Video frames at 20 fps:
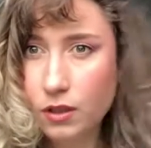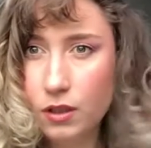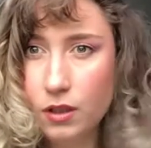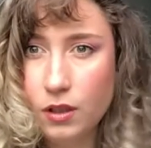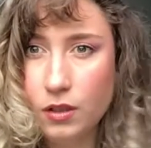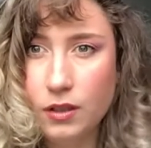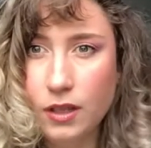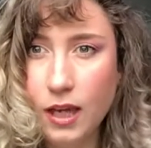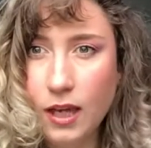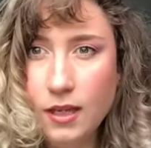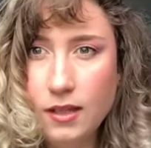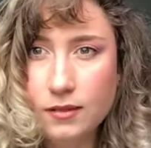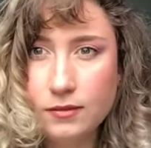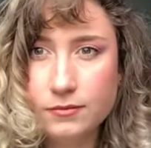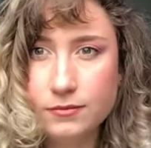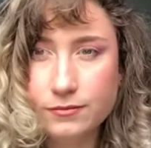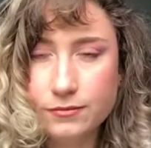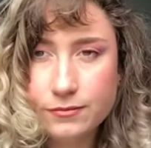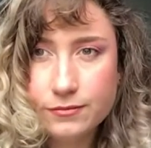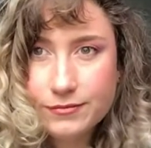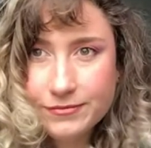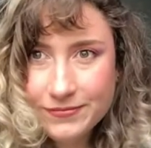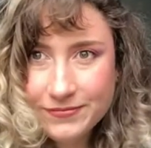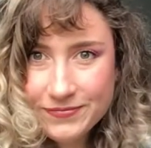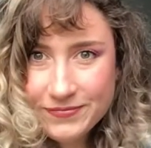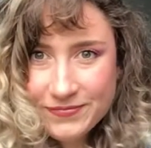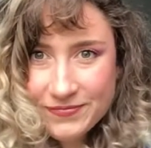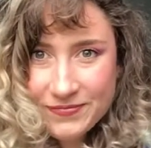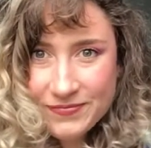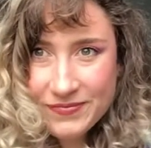Okay,
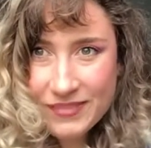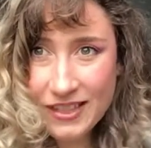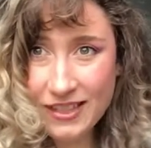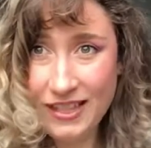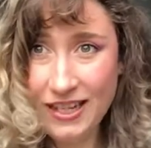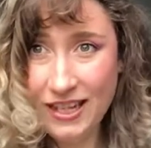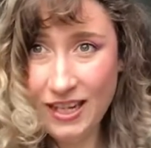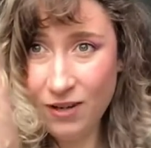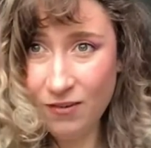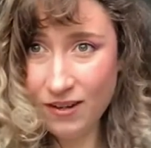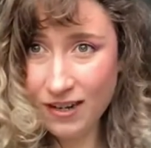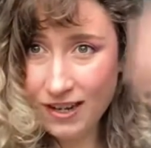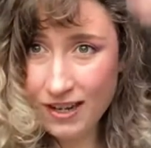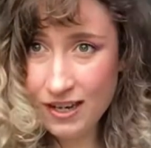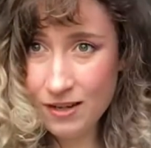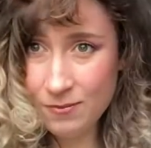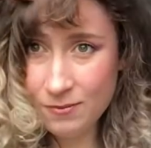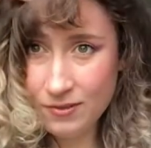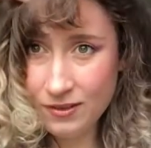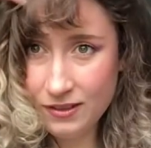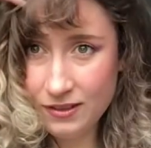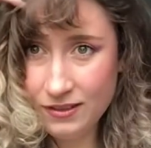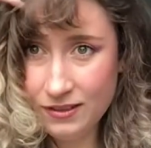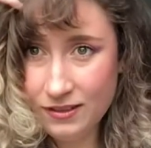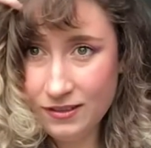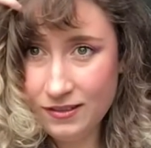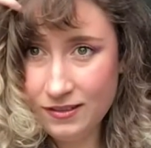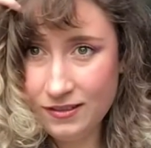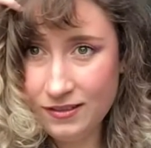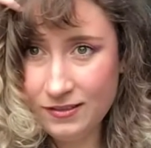and here I am.
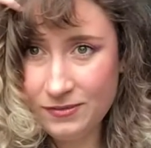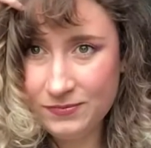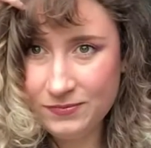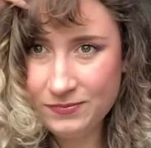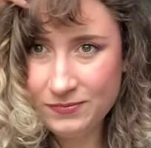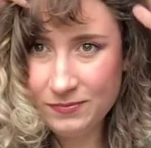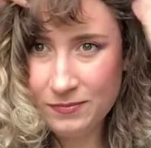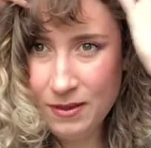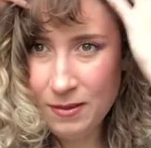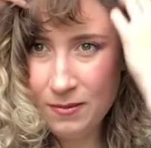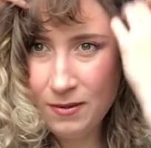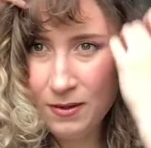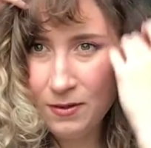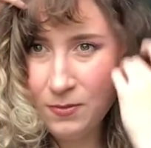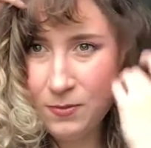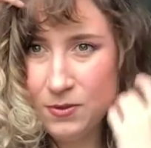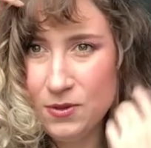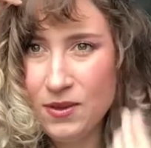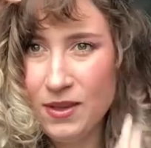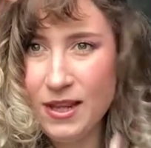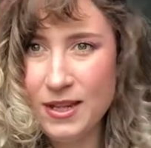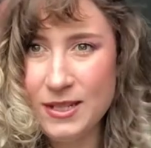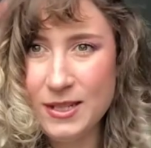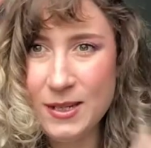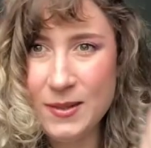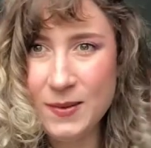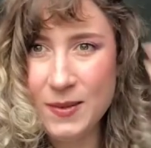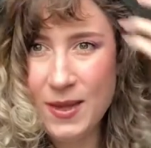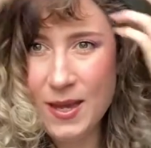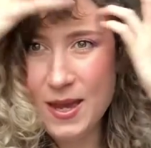Maybe I'll put that down
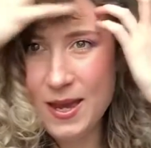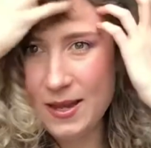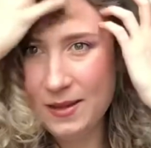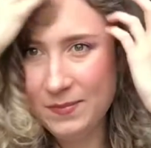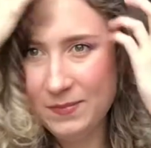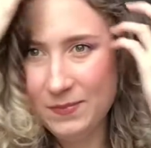there.